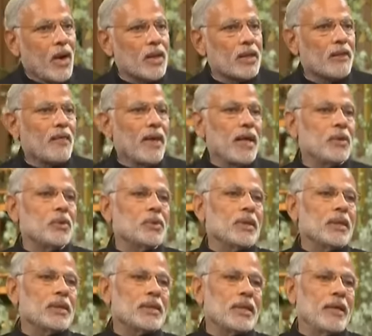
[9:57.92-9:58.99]
On the way to
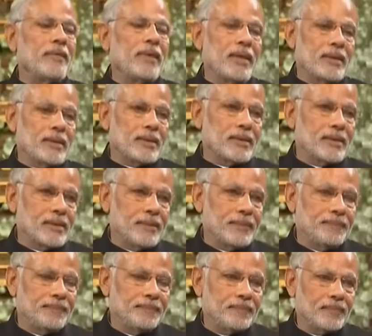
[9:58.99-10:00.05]
this event,
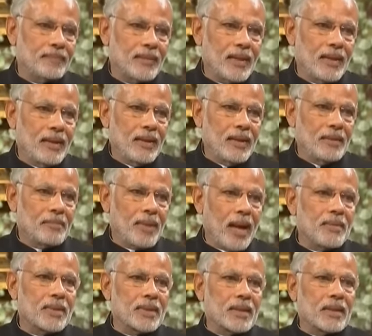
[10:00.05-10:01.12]

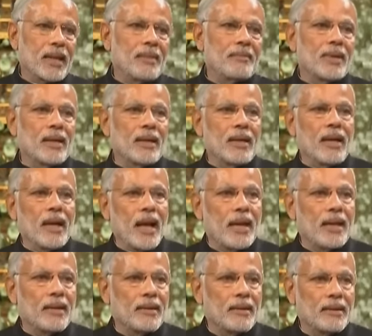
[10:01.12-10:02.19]
Prime Minister Cameron and
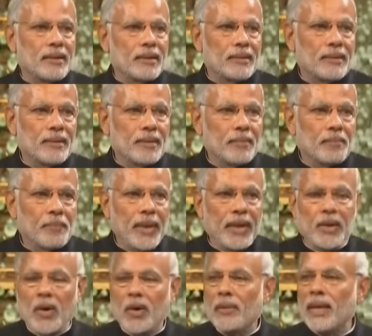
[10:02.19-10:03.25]
I
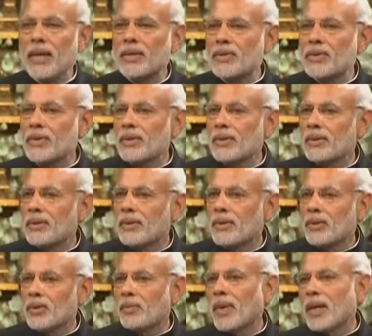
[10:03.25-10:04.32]
paid homage
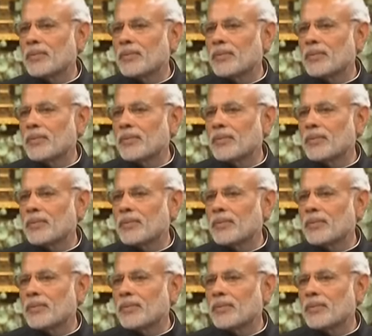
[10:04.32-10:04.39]
to